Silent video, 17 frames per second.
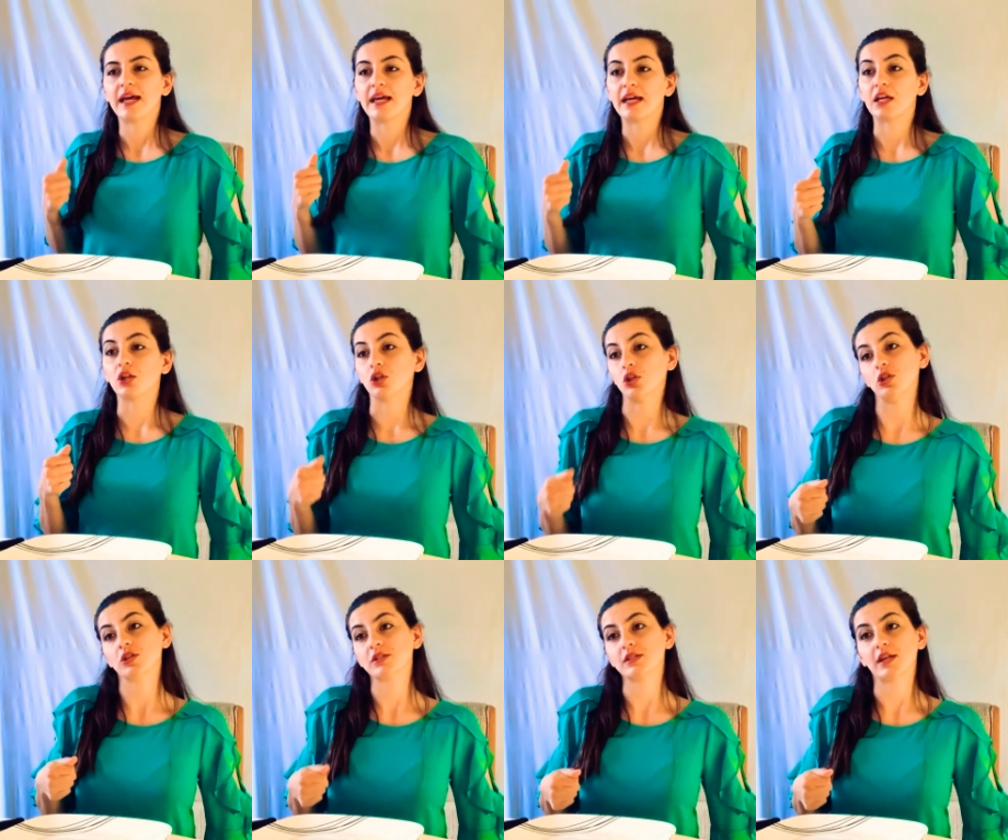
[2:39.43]
it
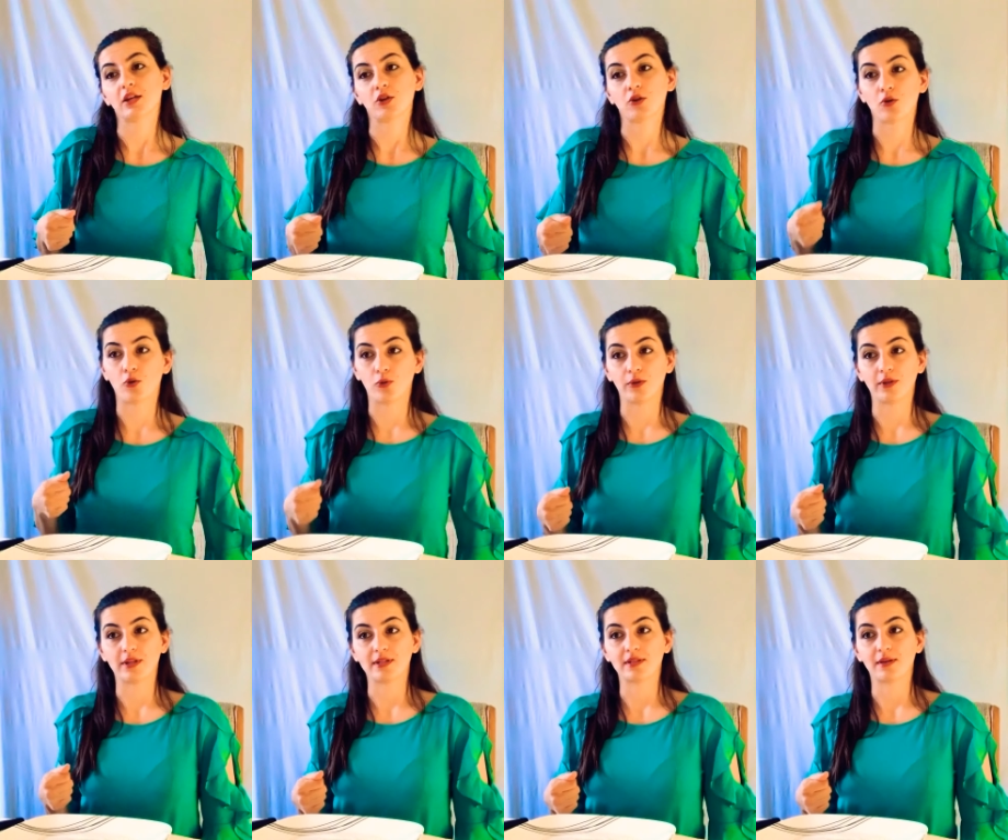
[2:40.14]
looks like you're
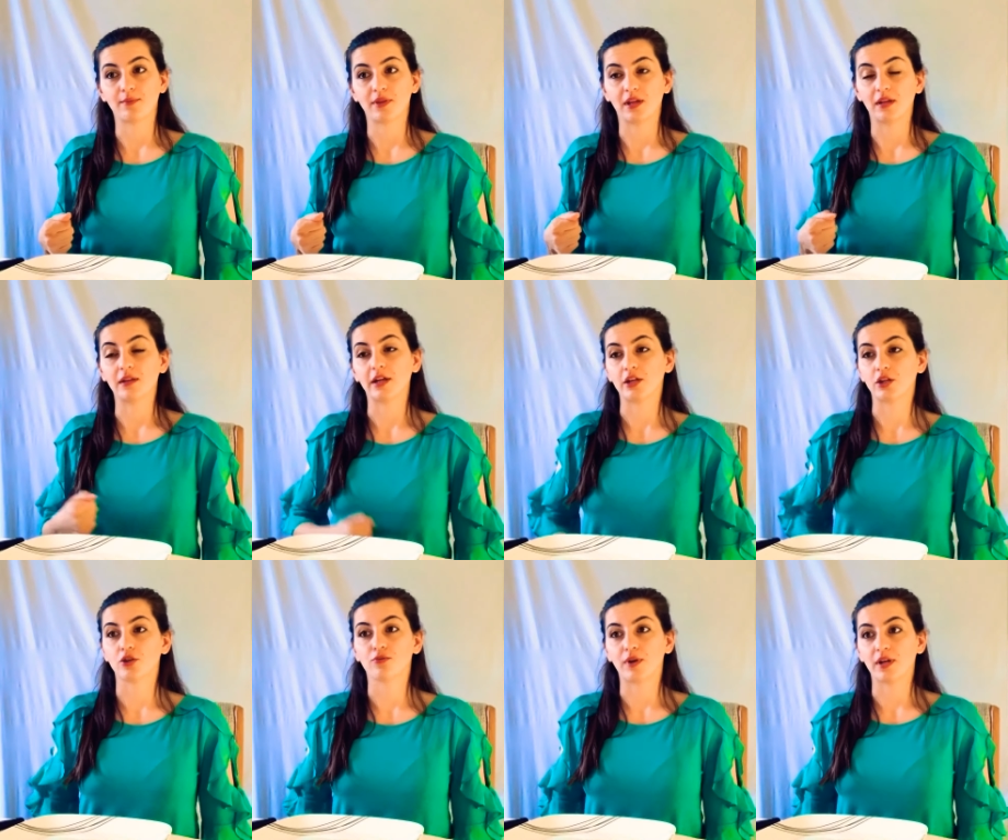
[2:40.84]
holding something,
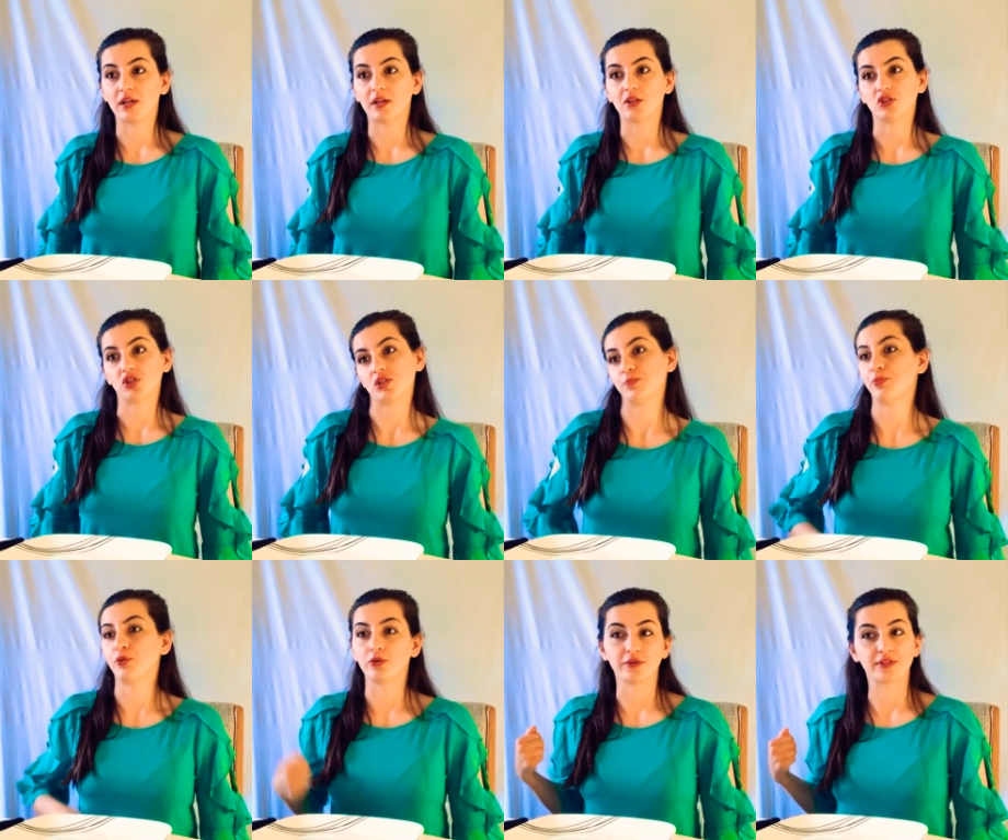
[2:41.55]
like you're ready to just
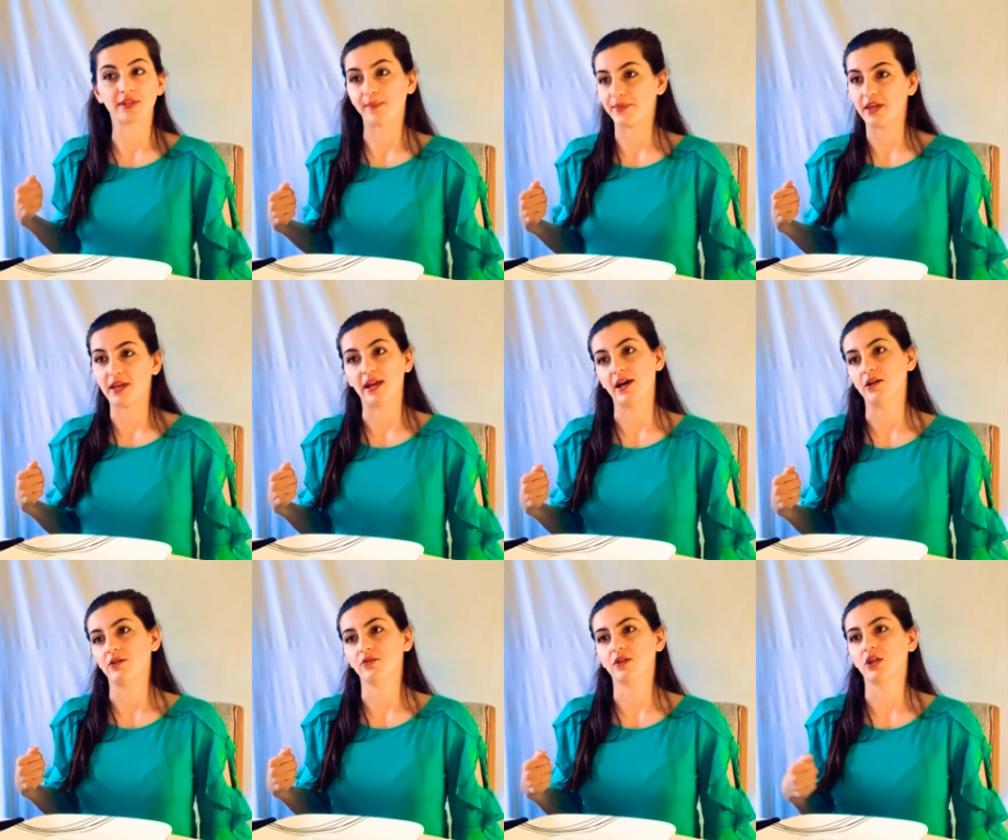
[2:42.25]
pull something
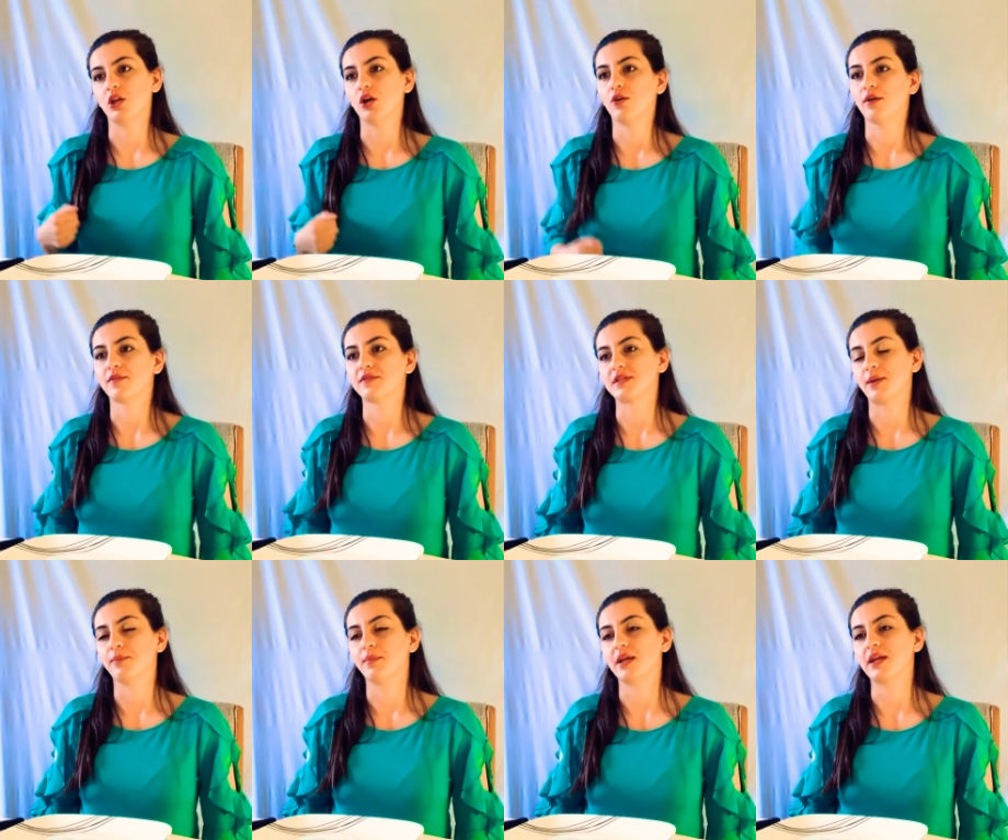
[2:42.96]
out, you know, if
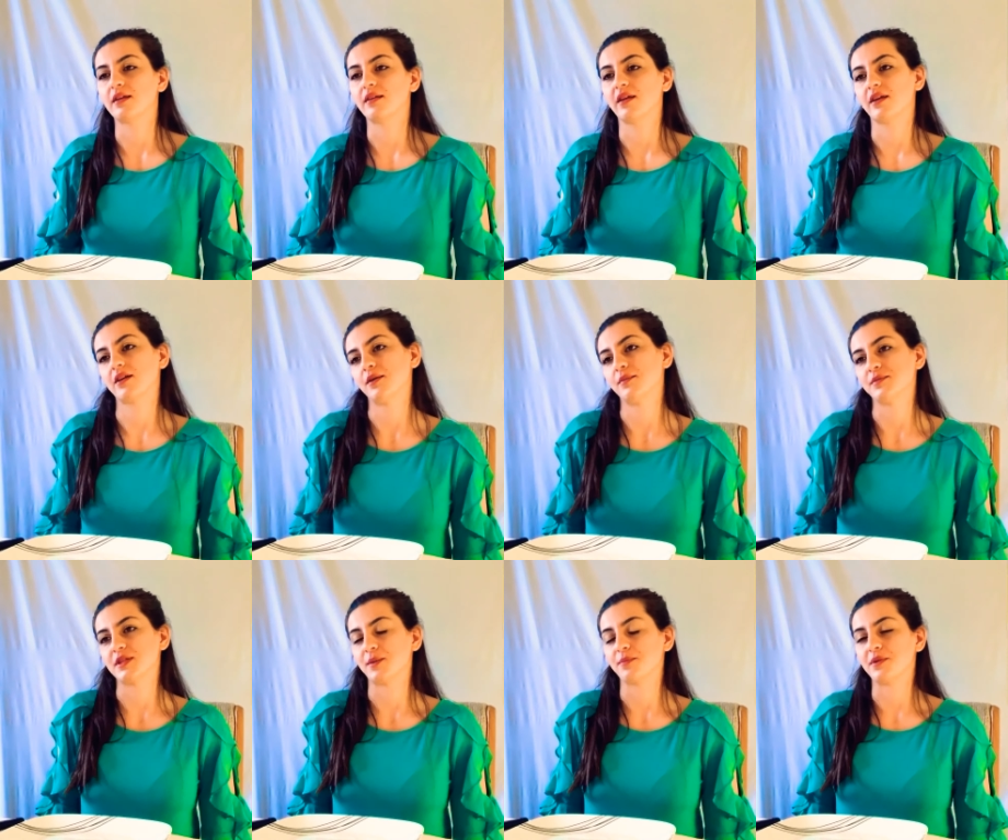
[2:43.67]
somebody like
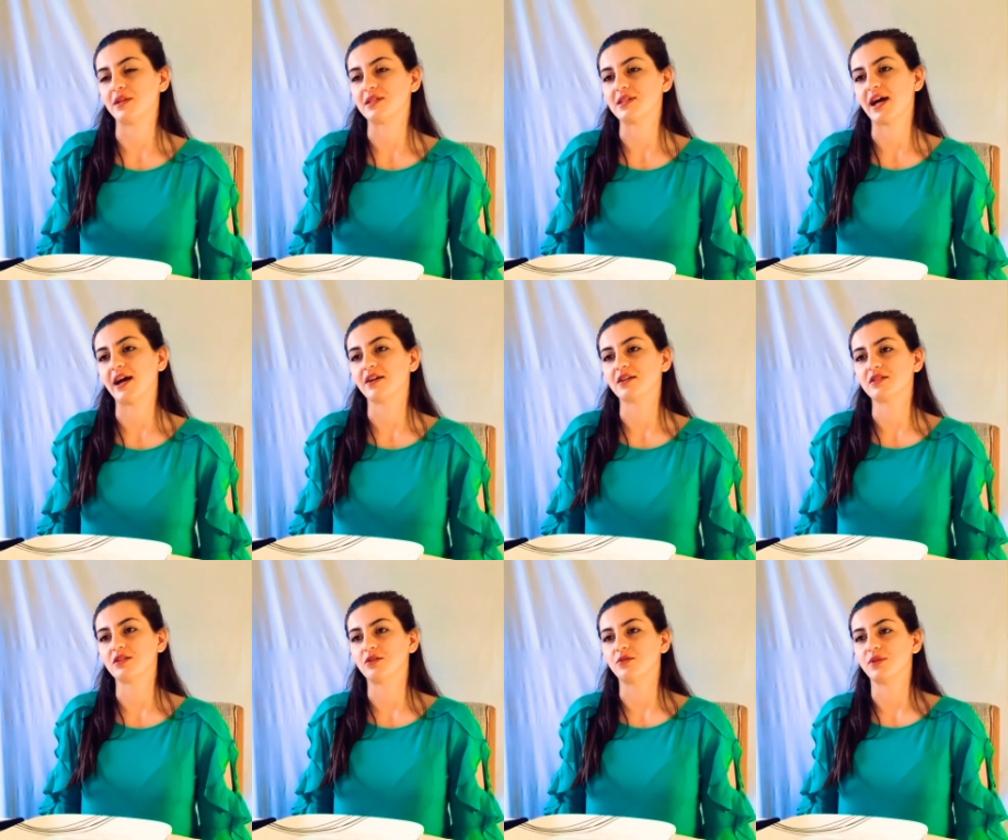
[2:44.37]
comes up and
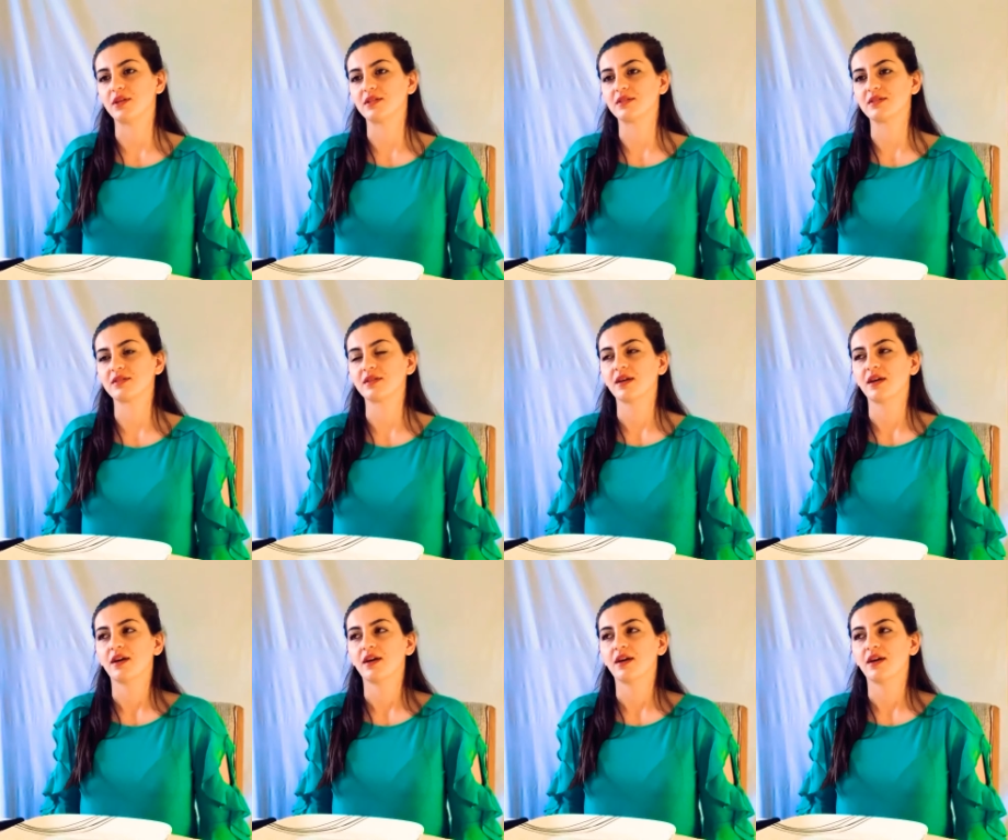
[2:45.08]
attacks you and it's